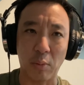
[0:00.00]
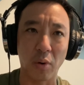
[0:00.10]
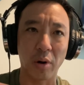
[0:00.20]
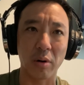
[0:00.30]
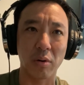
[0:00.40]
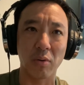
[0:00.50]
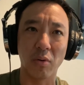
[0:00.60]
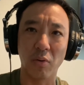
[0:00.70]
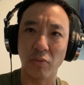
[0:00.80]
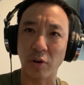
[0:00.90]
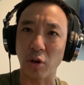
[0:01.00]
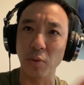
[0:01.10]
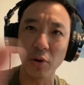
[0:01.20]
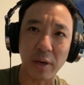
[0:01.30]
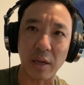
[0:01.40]
where the
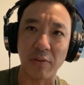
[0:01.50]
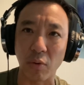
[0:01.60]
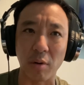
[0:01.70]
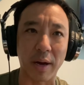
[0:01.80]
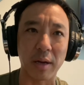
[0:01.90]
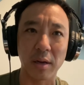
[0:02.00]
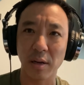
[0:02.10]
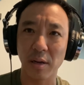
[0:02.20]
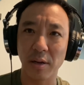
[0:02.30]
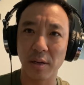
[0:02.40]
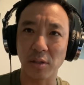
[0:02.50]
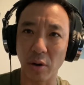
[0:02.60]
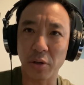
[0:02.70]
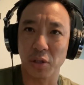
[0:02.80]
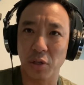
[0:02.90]
community of where my
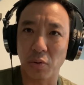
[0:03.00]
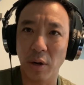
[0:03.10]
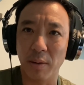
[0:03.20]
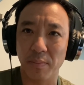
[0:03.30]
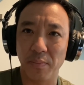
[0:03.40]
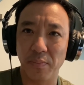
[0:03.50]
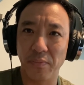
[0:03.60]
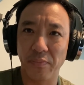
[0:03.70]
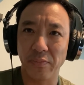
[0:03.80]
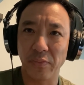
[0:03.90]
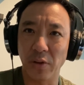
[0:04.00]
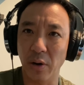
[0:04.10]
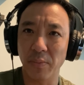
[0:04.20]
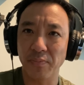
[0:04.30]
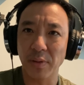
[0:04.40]
daughter's going to grow up,
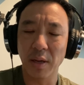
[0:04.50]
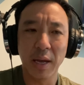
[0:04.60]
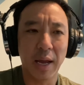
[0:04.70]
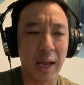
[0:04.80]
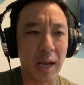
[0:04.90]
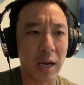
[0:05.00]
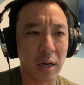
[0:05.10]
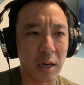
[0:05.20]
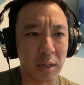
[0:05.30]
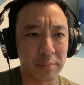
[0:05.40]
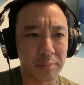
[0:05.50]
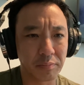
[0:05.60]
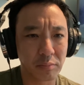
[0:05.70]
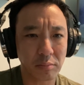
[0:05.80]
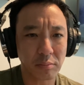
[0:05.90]
And
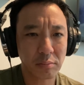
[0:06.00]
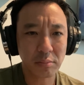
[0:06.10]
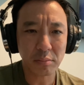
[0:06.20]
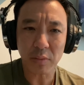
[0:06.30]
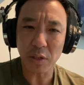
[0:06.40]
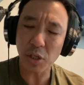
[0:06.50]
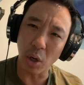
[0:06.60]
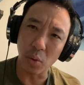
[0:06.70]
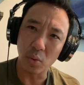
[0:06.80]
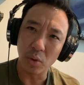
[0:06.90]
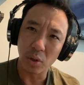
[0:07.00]
so